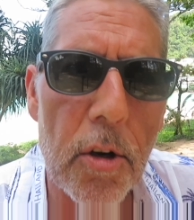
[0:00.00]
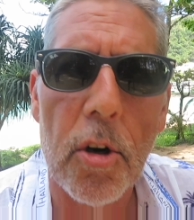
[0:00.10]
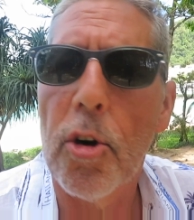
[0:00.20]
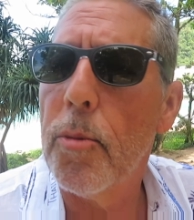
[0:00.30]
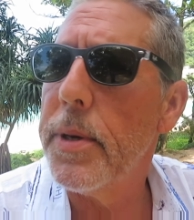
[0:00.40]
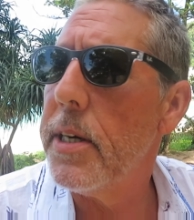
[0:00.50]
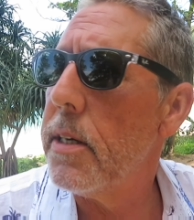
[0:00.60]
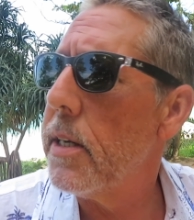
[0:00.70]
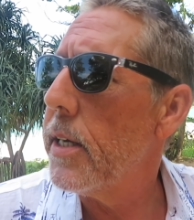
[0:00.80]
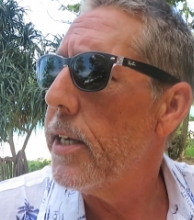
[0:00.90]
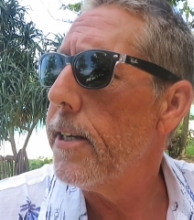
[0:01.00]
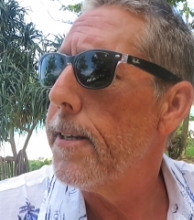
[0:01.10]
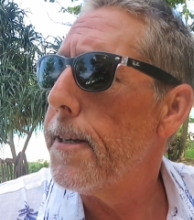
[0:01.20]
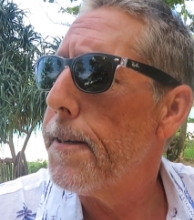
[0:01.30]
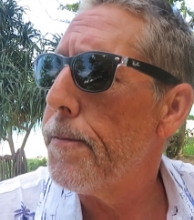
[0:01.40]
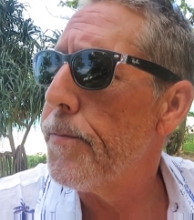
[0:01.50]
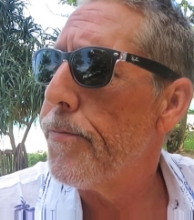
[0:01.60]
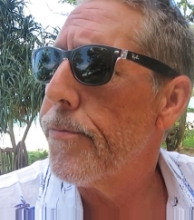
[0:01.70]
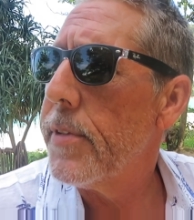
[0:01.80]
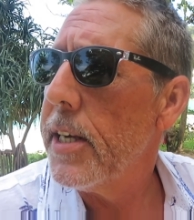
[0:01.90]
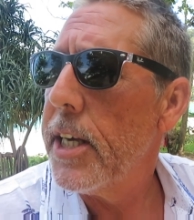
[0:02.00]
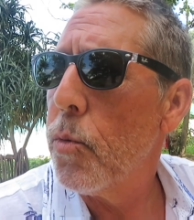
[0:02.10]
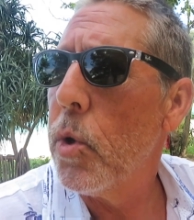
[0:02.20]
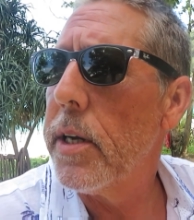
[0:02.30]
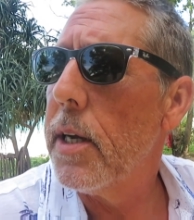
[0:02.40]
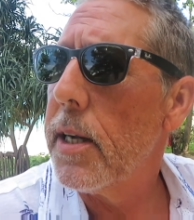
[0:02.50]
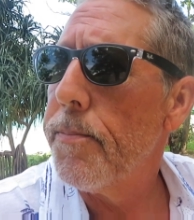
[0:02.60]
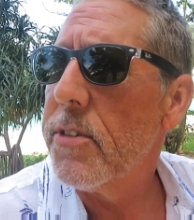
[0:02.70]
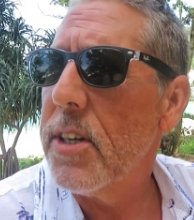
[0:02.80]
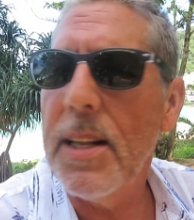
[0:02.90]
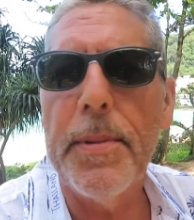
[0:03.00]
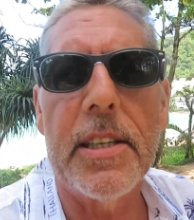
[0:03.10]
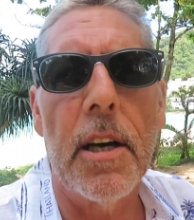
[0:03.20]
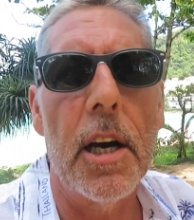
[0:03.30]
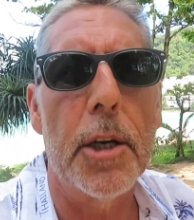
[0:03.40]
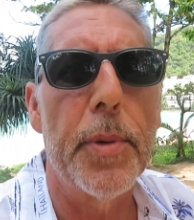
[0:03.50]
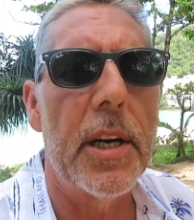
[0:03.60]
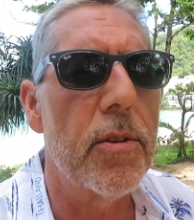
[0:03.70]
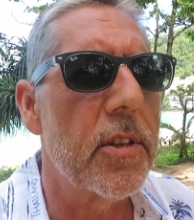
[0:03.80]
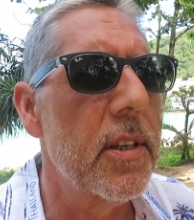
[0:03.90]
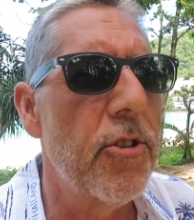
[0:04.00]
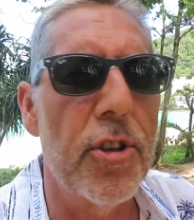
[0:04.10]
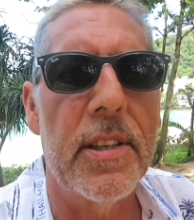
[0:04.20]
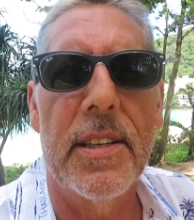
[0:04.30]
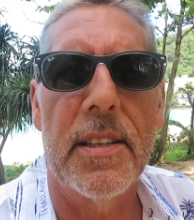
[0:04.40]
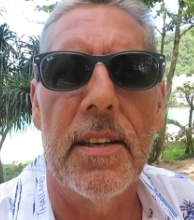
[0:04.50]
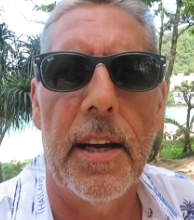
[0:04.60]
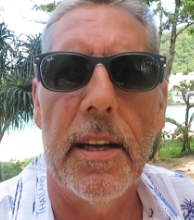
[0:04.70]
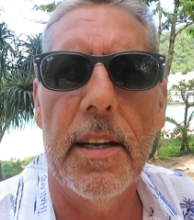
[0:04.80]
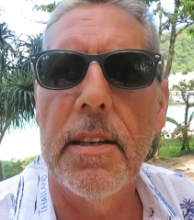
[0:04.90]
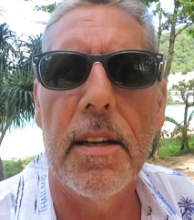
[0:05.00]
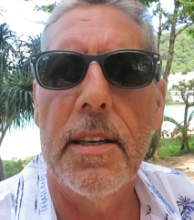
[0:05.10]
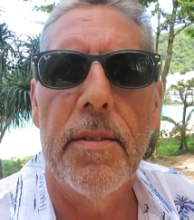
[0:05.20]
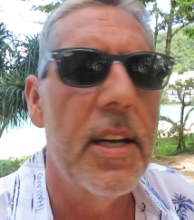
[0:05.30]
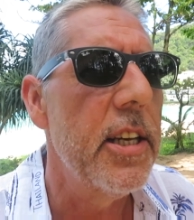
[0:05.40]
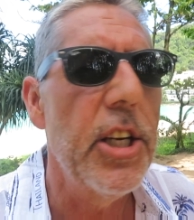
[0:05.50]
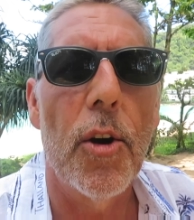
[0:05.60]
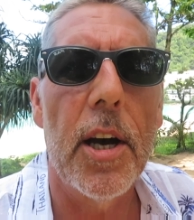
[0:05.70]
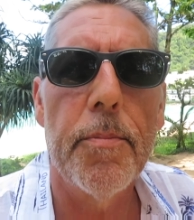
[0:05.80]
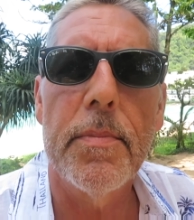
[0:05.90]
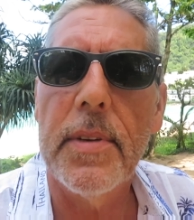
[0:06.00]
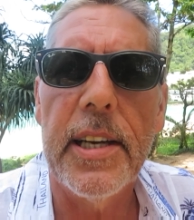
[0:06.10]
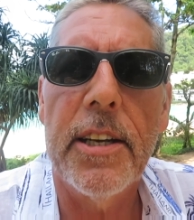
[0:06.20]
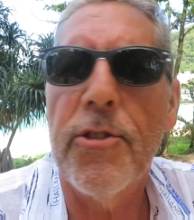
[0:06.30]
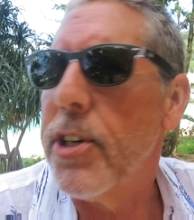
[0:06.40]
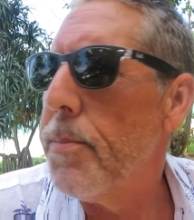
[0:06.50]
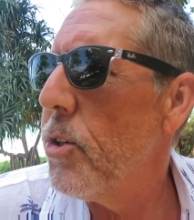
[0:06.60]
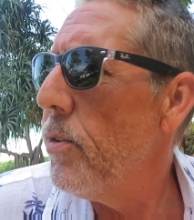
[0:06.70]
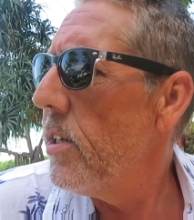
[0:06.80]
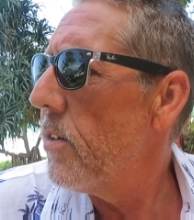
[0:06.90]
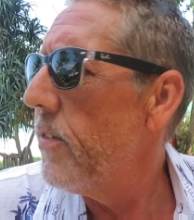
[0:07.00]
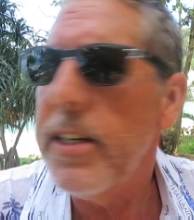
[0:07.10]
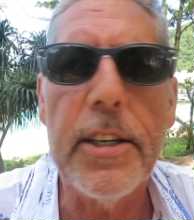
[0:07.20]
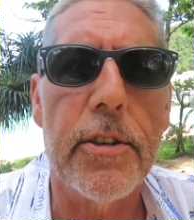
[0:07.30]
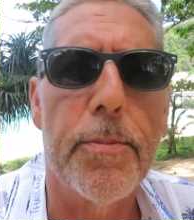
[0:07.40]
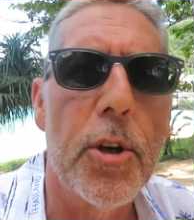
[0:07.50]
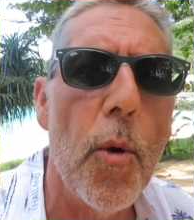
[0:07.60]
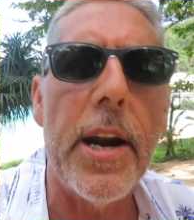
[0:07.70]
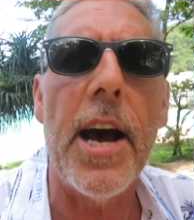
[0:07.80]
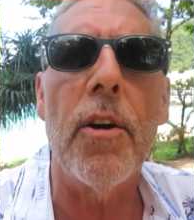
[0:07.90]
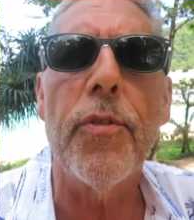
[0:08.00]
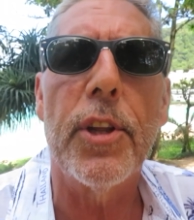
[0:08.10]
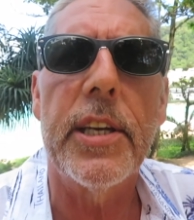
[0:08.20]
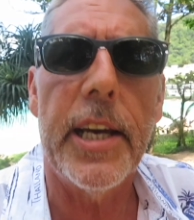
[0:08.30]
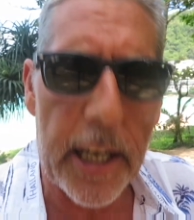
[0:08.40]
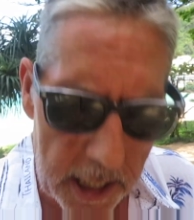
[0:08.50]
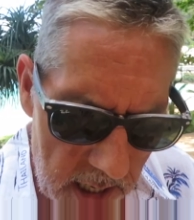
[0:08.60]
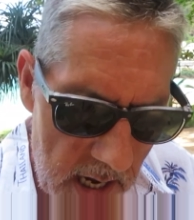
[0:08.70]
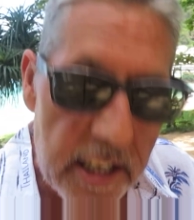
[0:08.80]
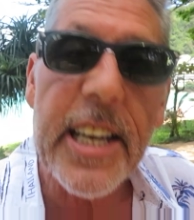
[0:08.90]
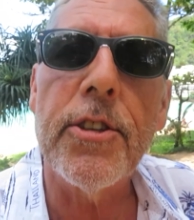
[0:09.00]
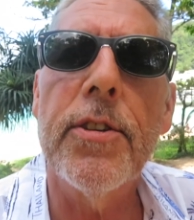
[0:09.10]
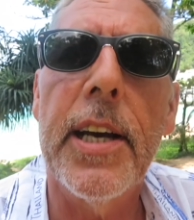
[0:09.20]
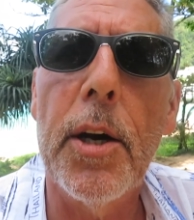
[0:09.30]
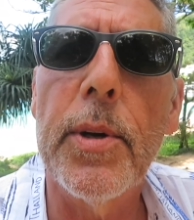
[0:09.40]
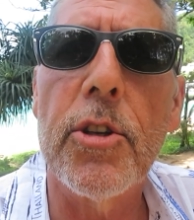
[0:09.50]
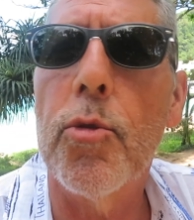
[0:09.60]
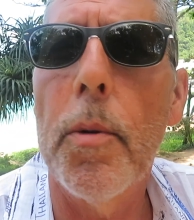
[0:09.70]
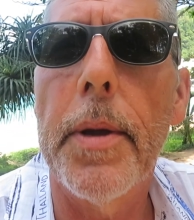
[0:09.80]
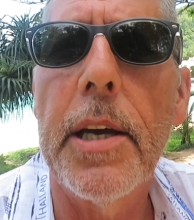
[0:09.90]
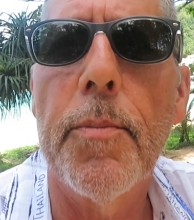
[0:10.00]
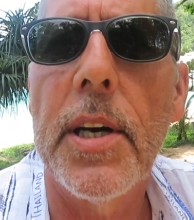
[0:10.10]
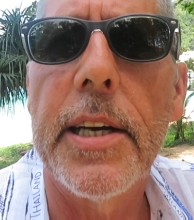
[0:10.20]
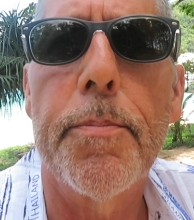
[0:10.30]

home and whatnot. So let me talk about I'm energy. I'm doing these videos. I'm going out in the day. Yesterday I went swimming in my